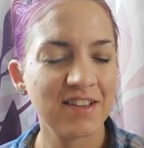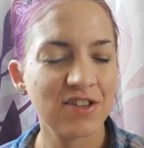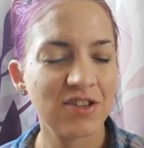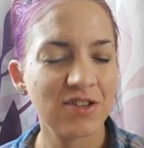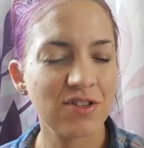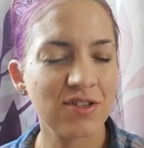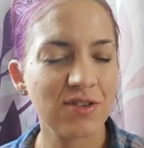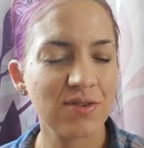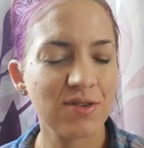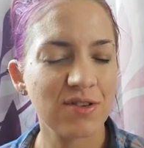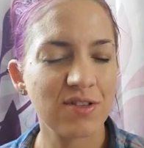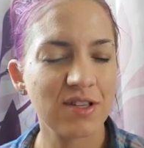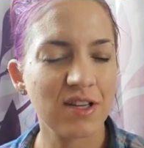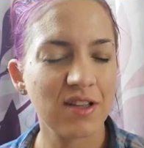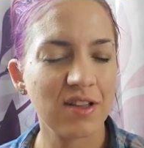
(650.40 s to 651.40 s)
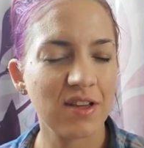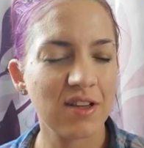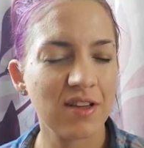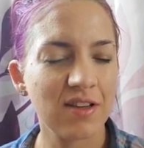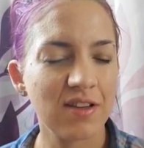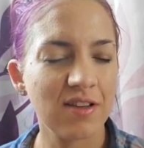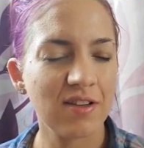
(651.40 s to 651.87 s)
Just noticing
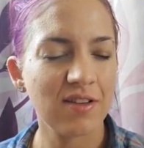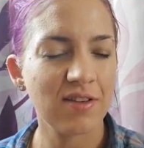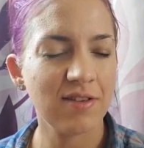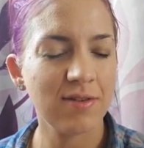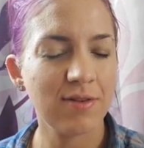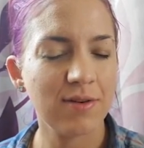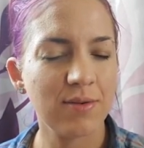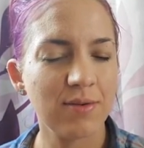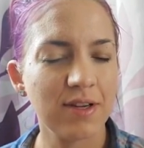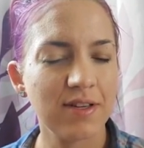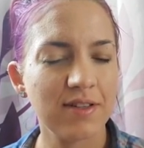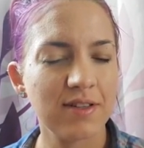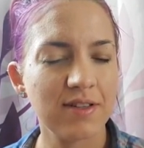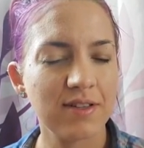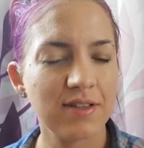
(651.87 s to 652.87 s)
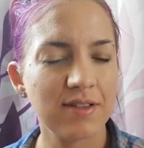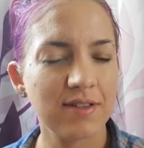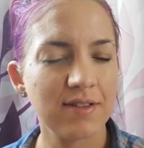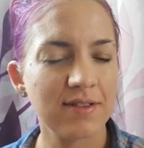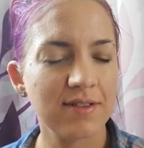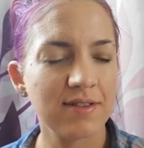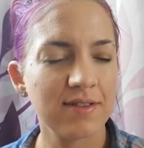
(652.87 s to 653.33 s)
that you don't need to
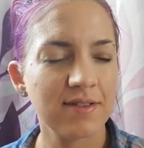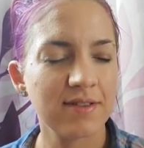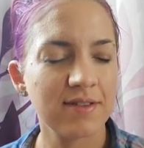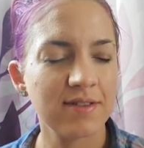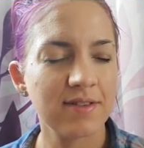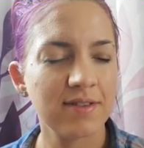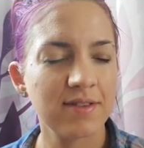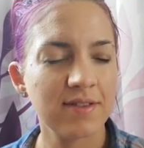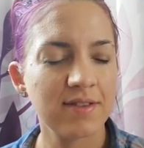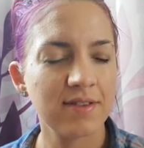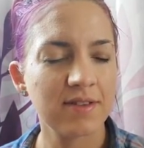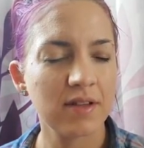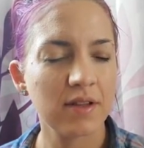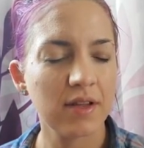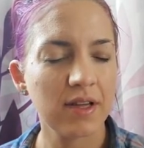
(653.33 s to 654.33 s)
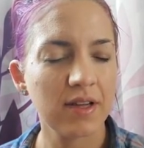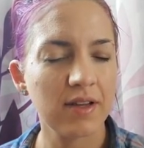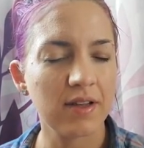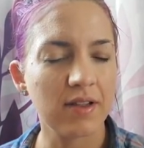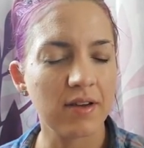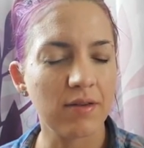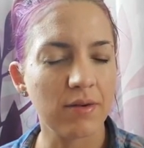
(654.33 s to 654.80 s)
think
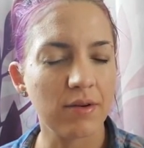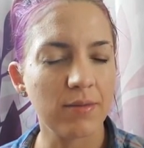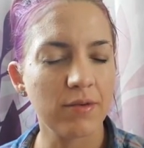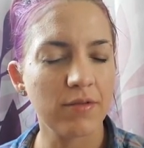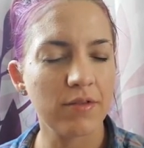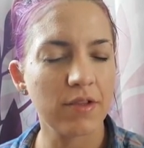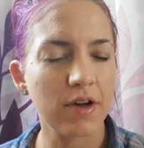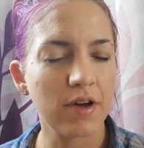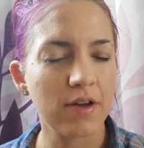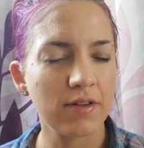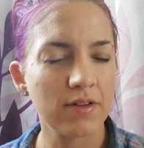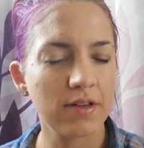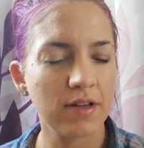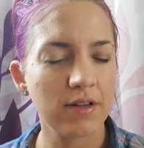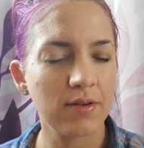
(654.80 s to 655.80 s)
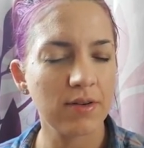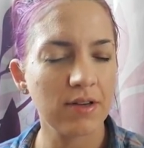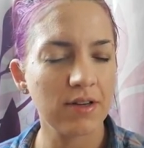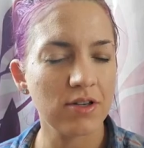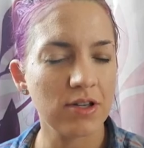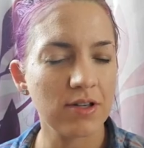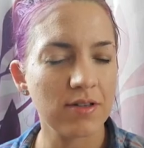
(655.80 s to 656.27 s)
in that realm of thought, that you
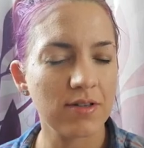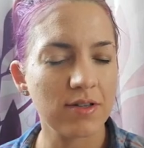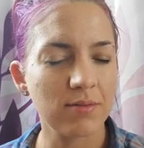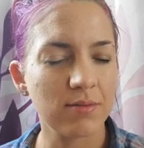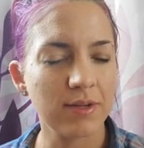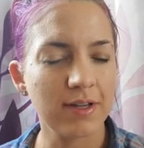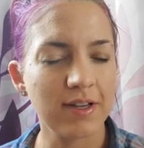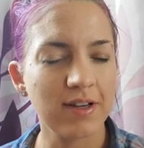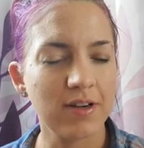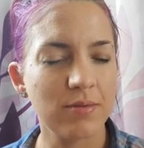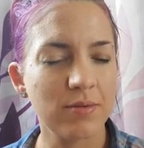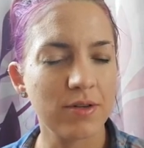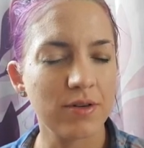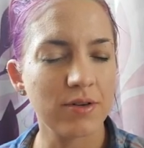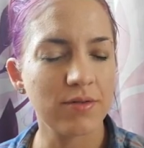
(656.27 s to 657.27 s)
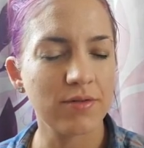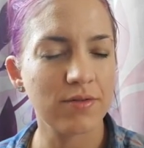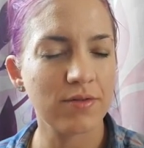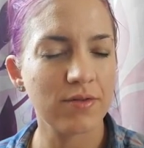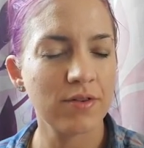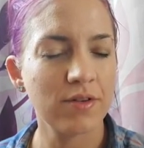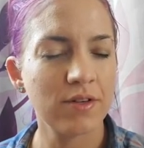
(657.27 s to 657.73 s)
can just simply observe
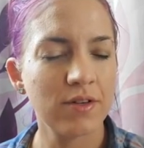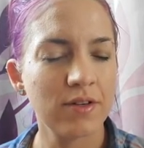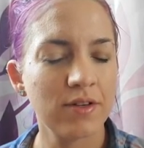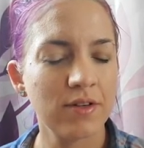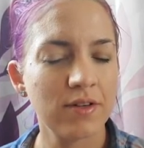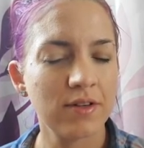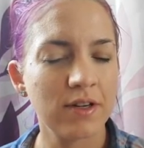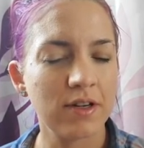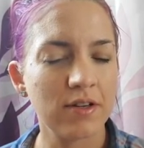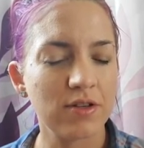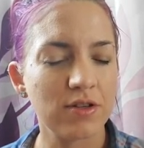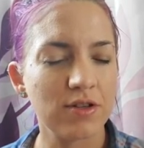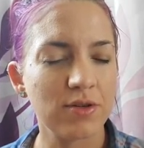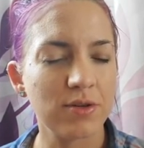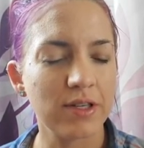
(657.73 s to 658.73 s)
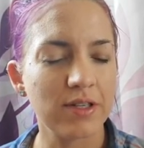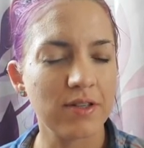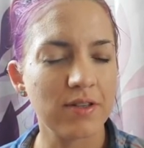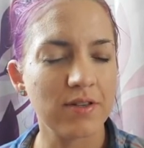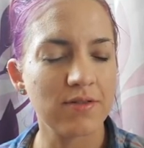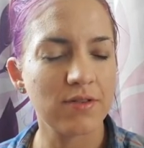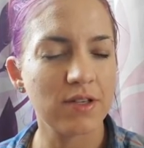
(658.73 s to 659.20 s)
as
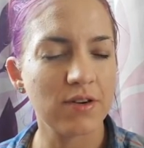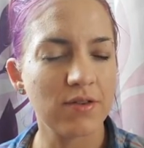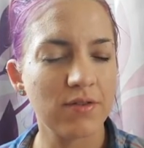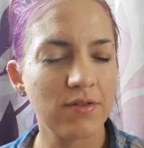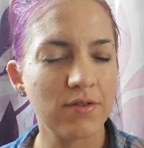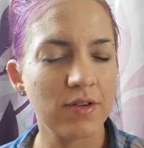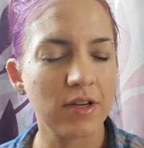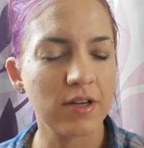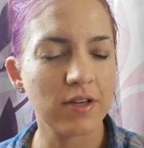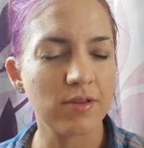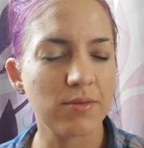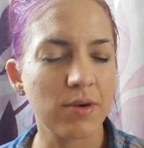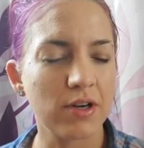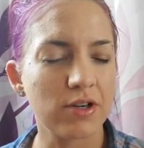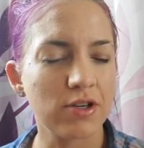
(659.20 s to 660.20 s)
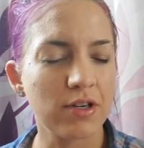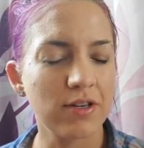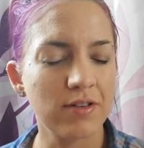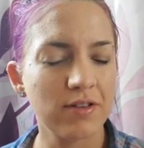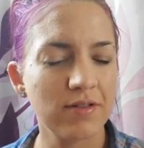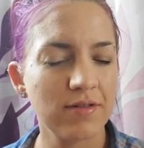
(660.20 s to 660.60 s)
choices of self-expression,